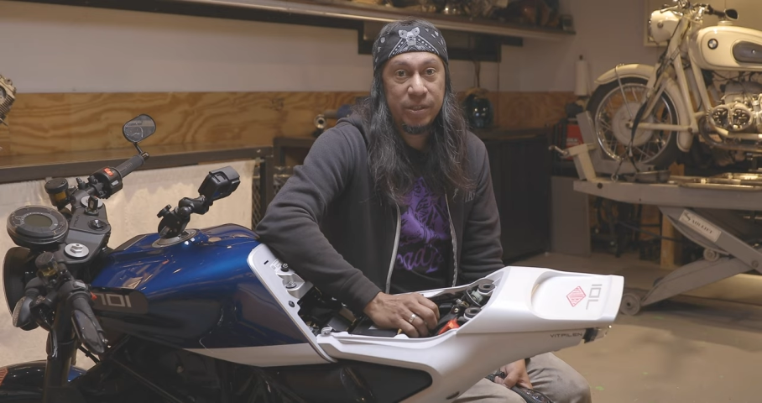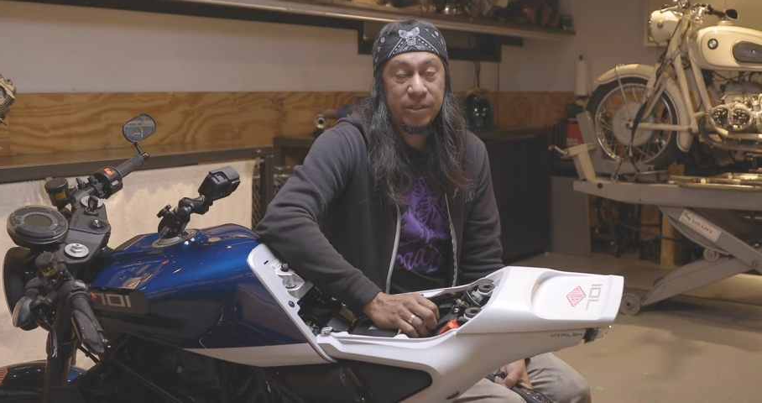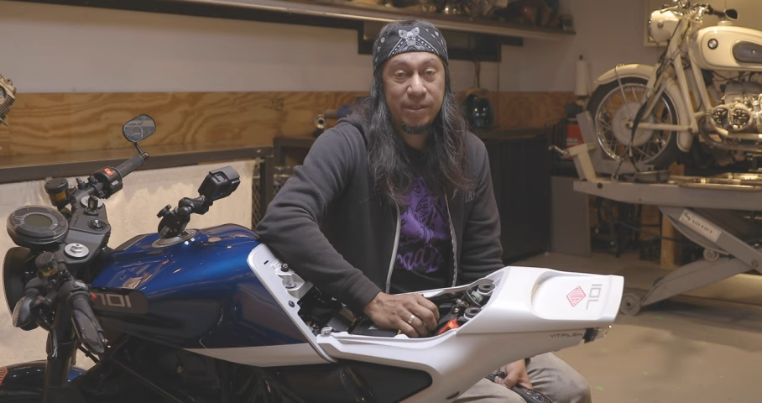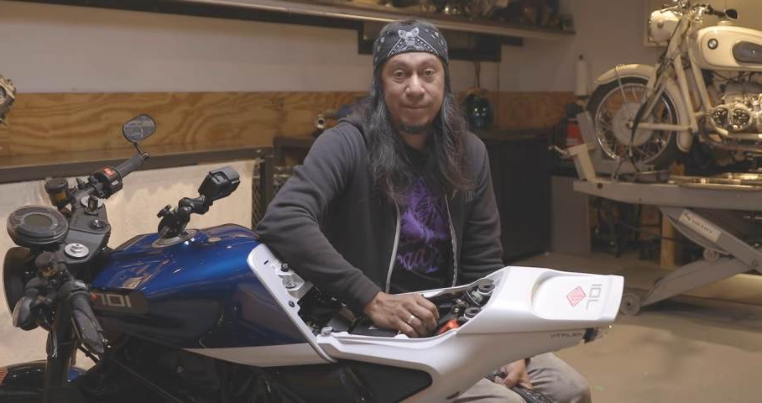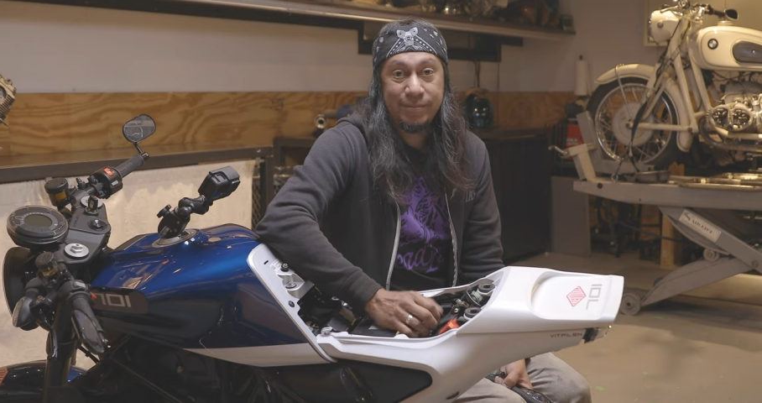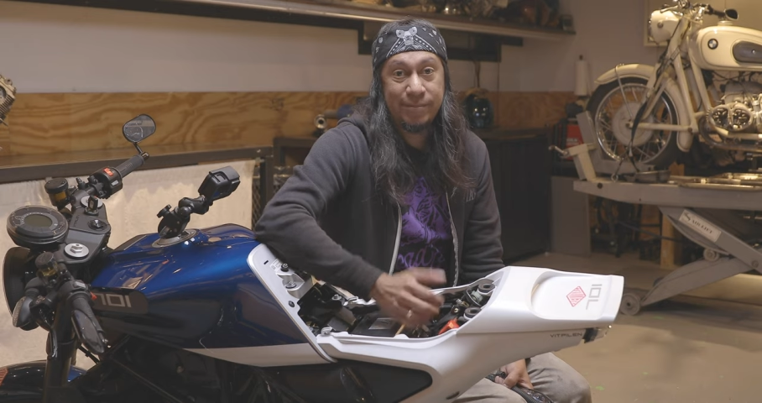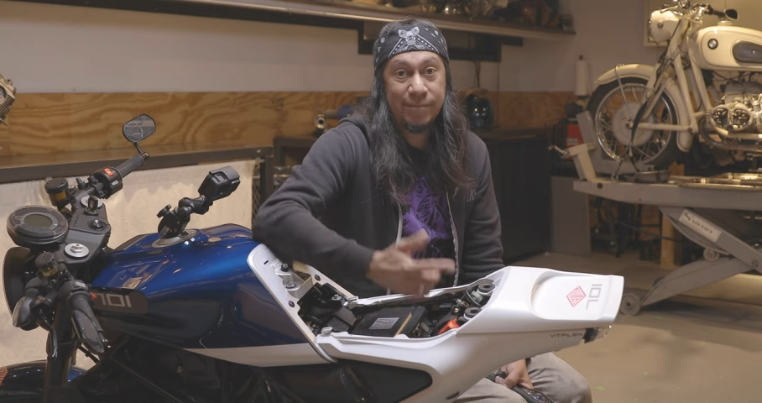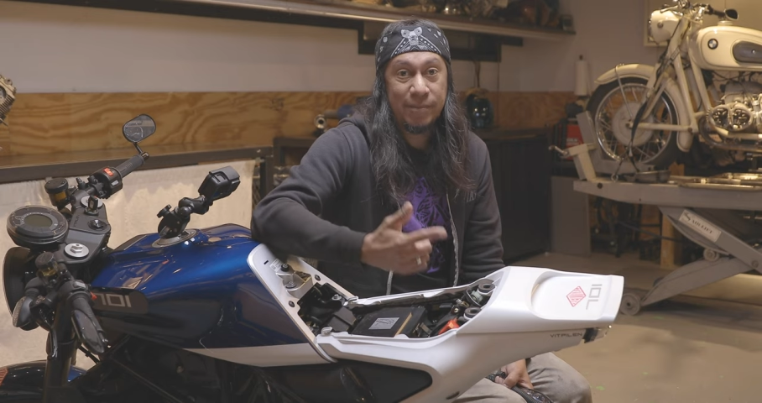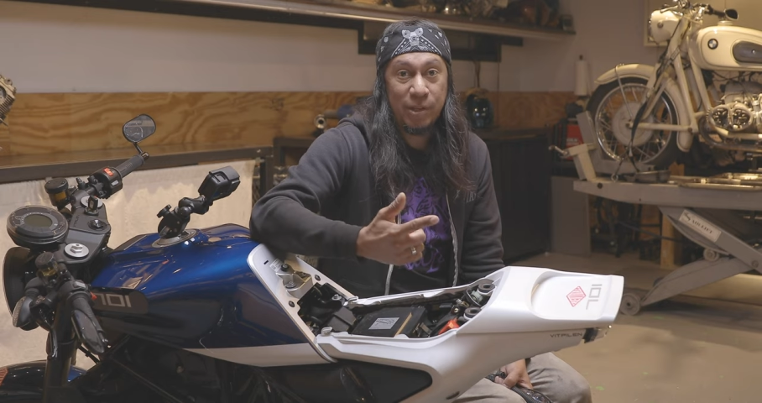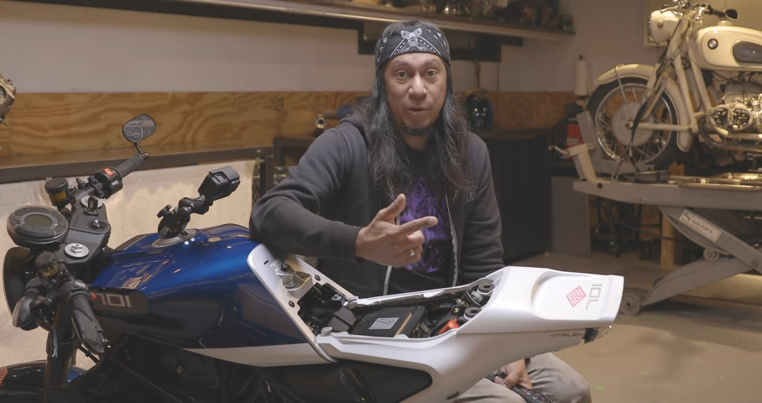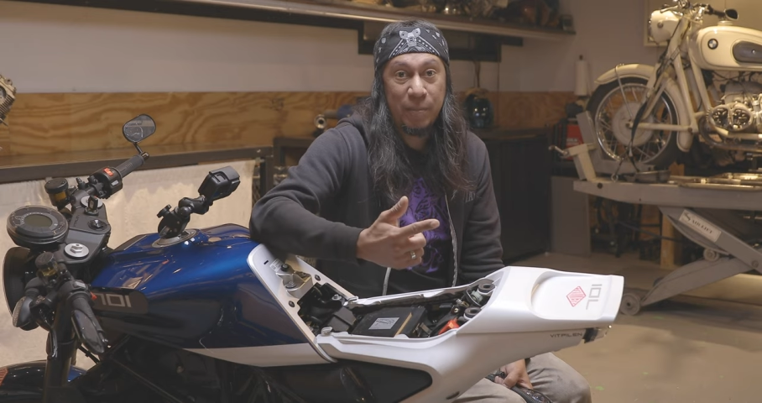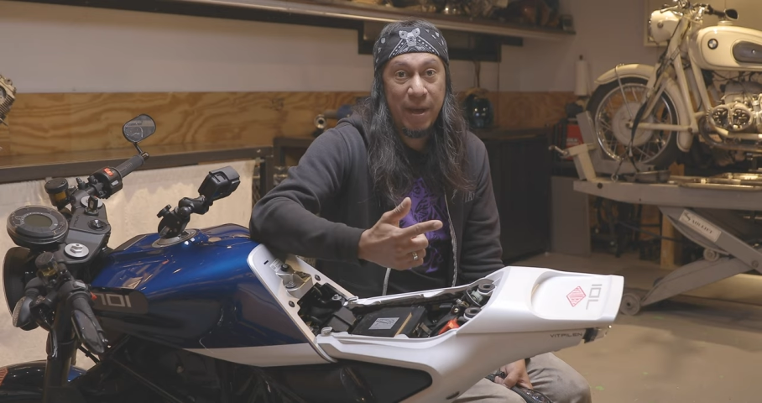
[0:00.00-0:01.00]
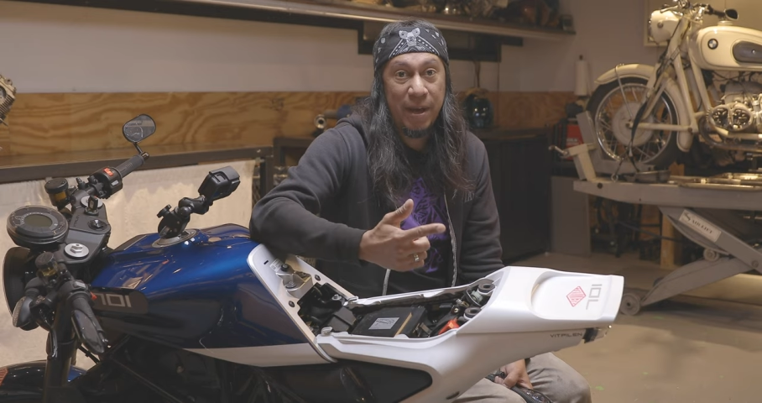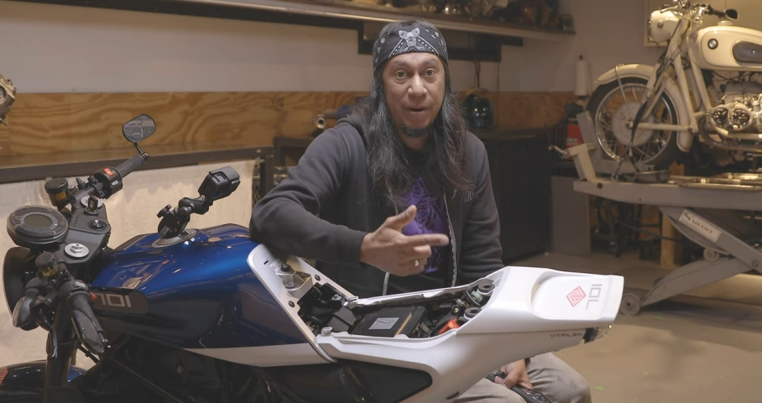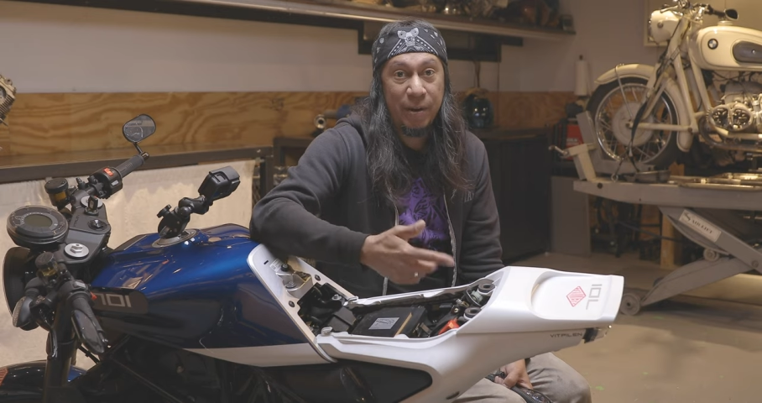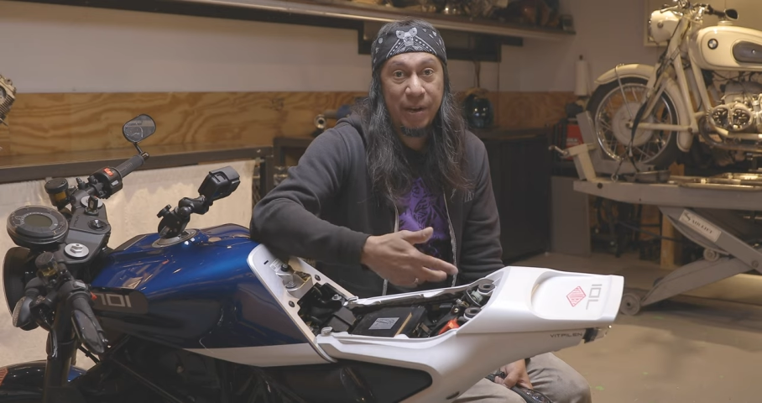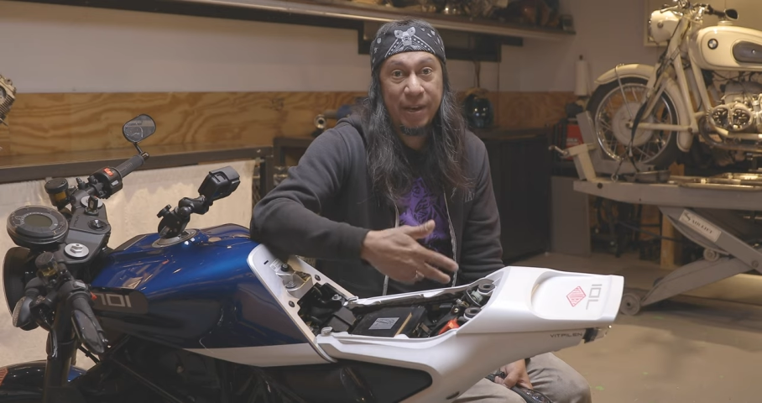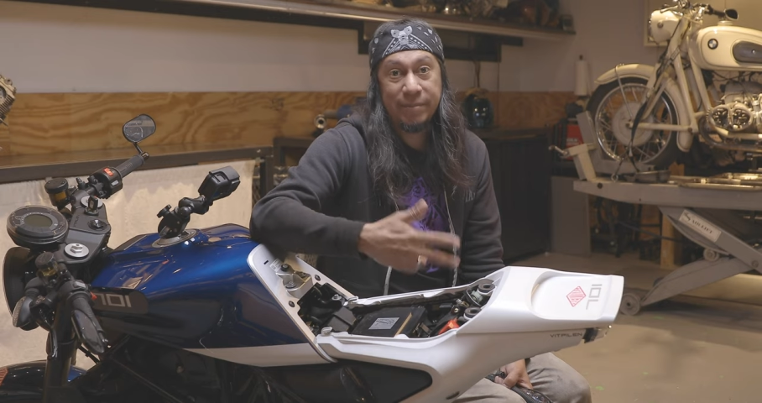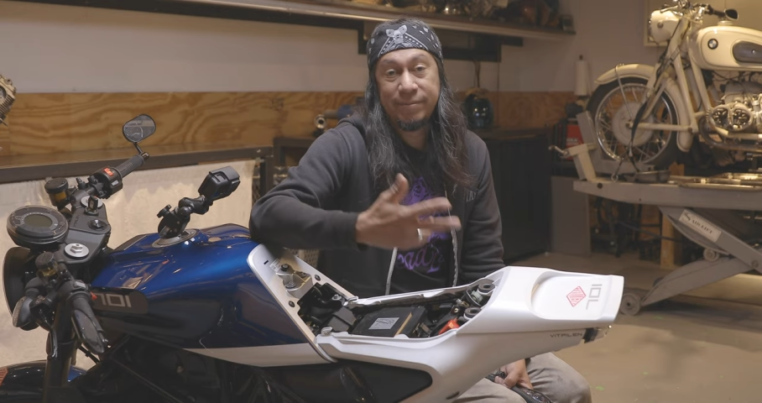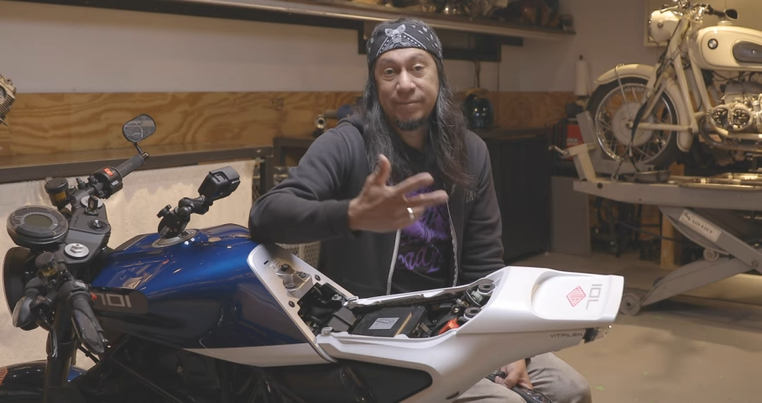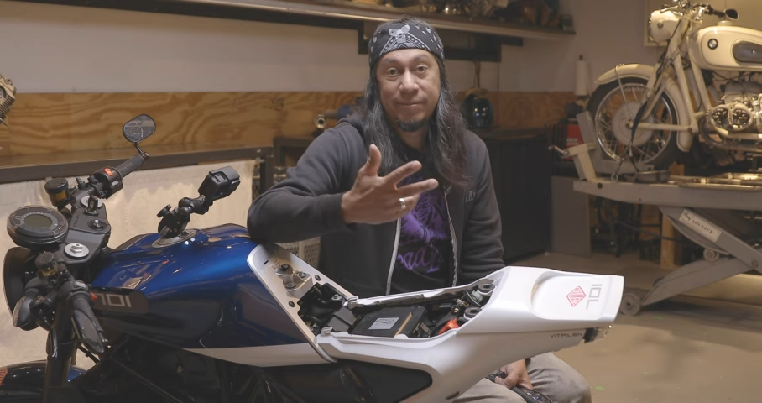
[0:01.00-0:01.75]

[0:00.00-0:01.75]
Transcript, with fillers: just low battery,